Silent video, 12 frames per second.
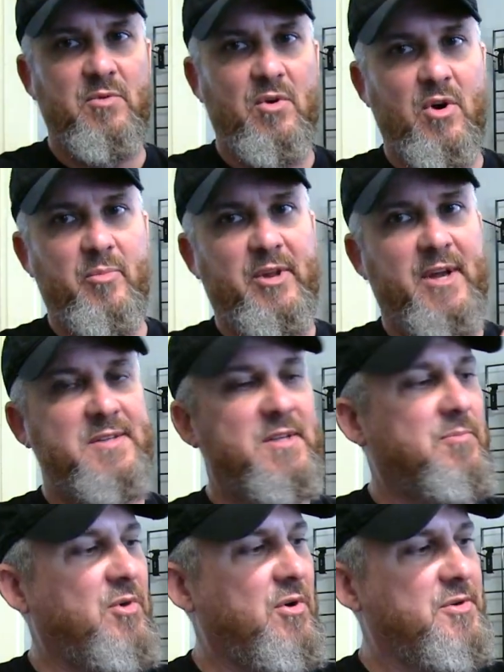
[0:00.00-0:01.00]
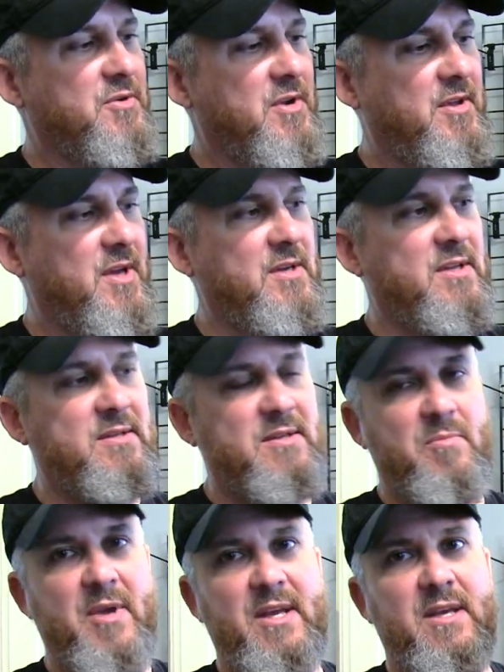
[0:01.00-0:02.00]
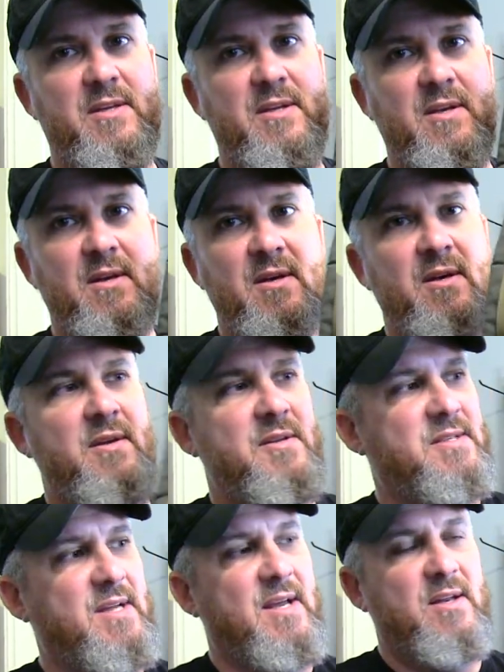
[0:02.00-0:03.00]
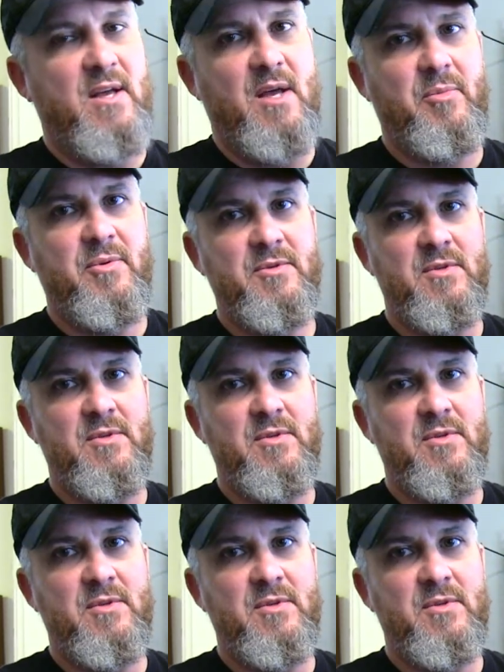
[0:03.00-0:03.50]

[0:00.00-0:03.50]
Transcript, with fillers: real hard plastic bars or anything to make it stand up